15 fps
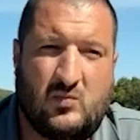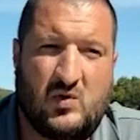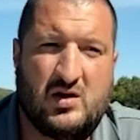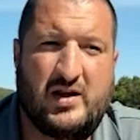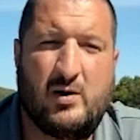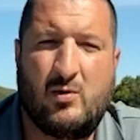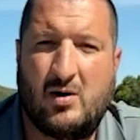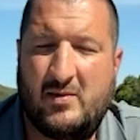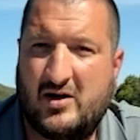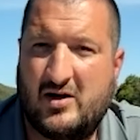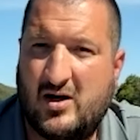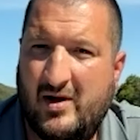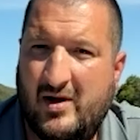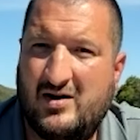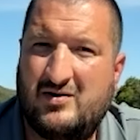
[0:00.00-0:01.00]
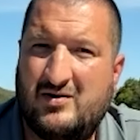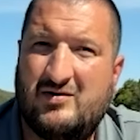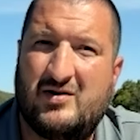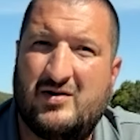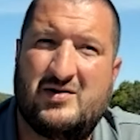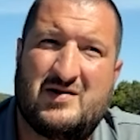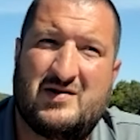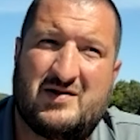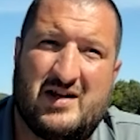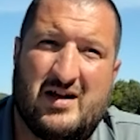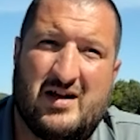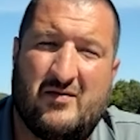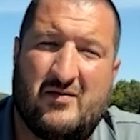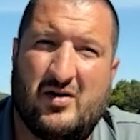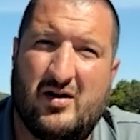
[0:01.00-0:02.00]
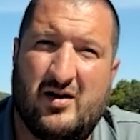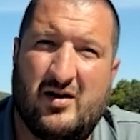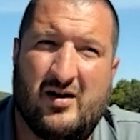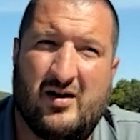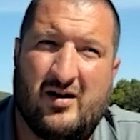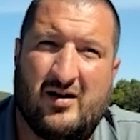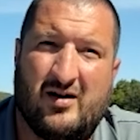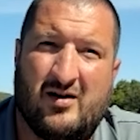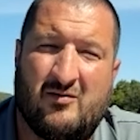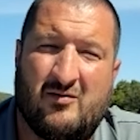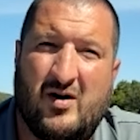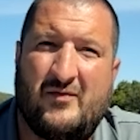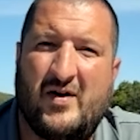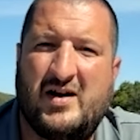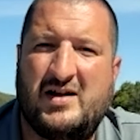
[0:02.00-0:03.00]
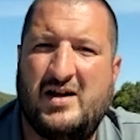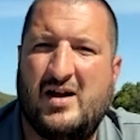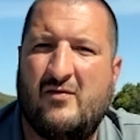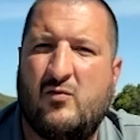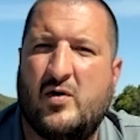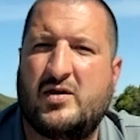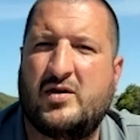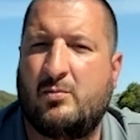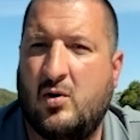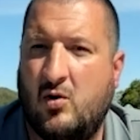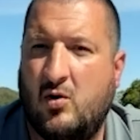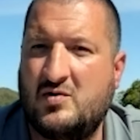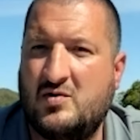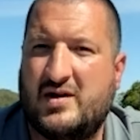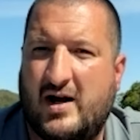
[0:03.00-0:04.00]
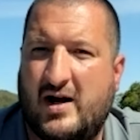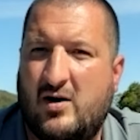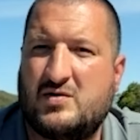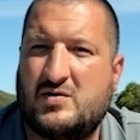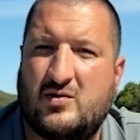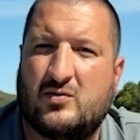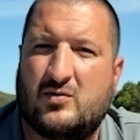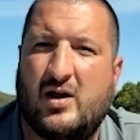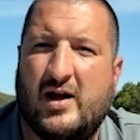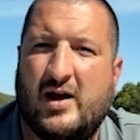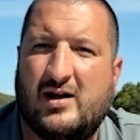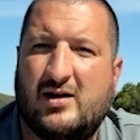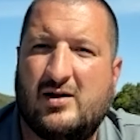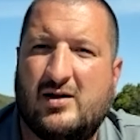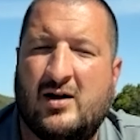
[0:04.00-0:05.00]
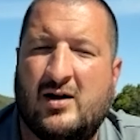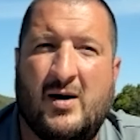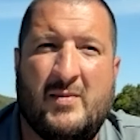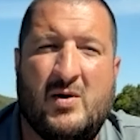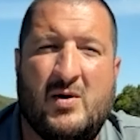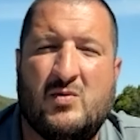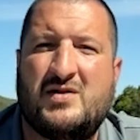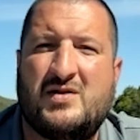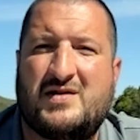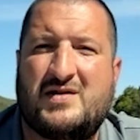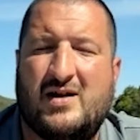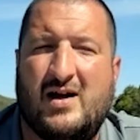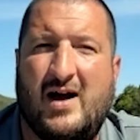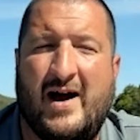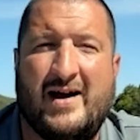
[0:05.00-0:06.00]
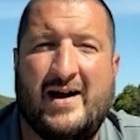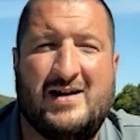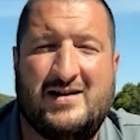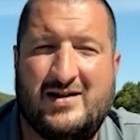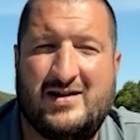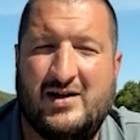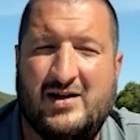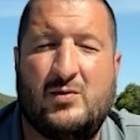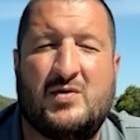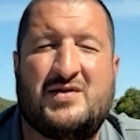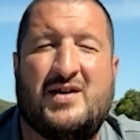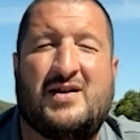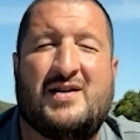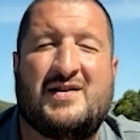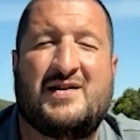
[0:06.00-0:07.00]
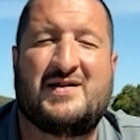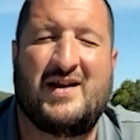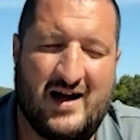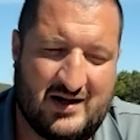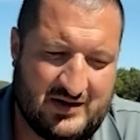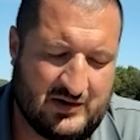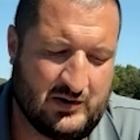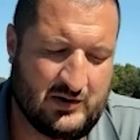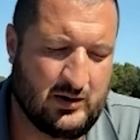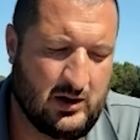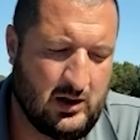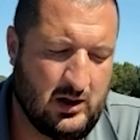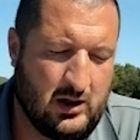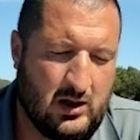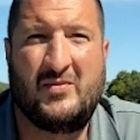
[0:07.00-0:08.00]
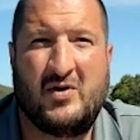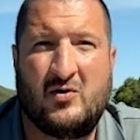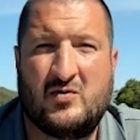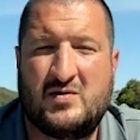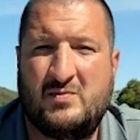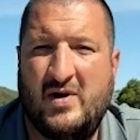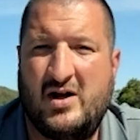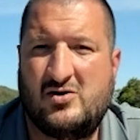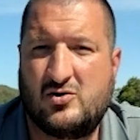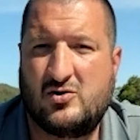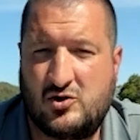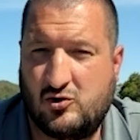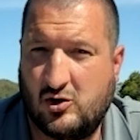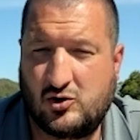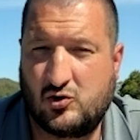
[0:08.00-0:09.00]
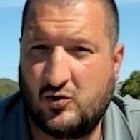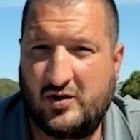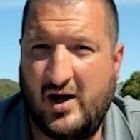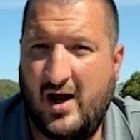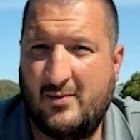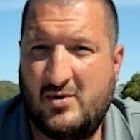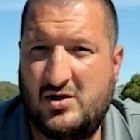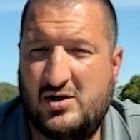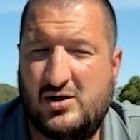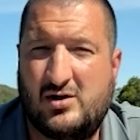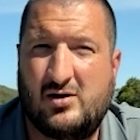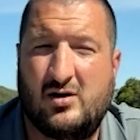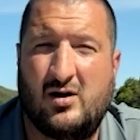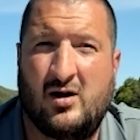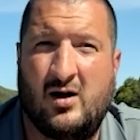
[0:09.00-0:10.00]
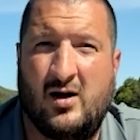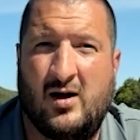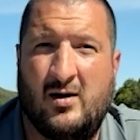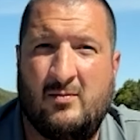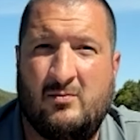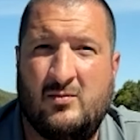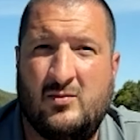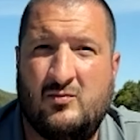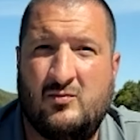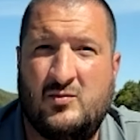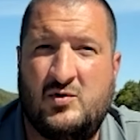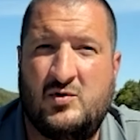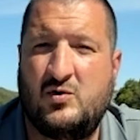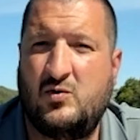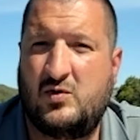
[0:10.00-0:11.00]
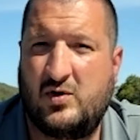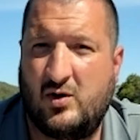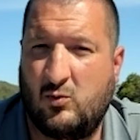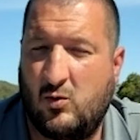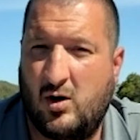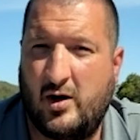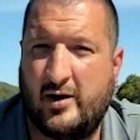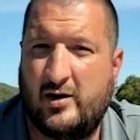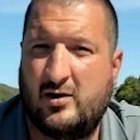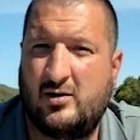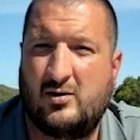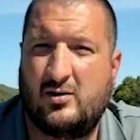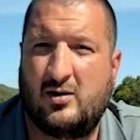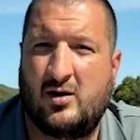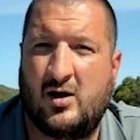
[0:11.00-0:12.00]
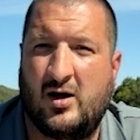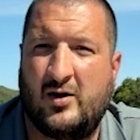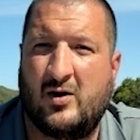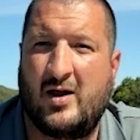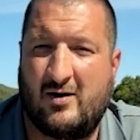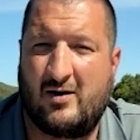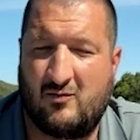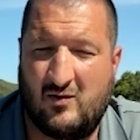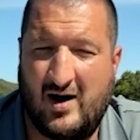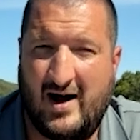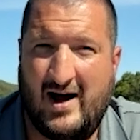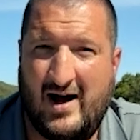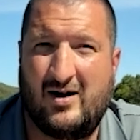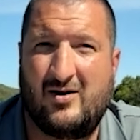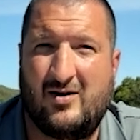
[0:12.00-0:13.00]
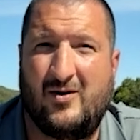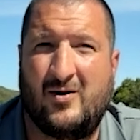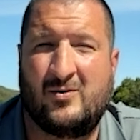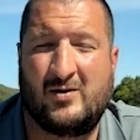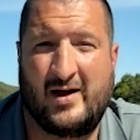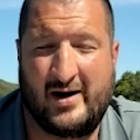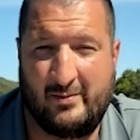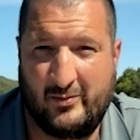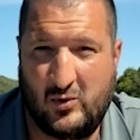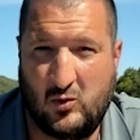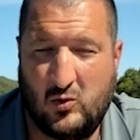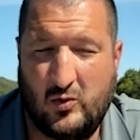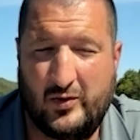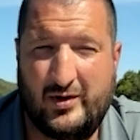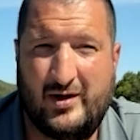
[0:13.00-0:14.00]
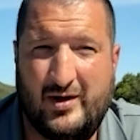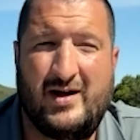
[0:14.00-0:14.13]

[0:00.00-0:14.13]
They wanted me to come in just to give a rough idea of what the bones of the house looked like. I can tell you, it was a disaster. There was major structural damage due to the water, a lot of rot, a lot of mold.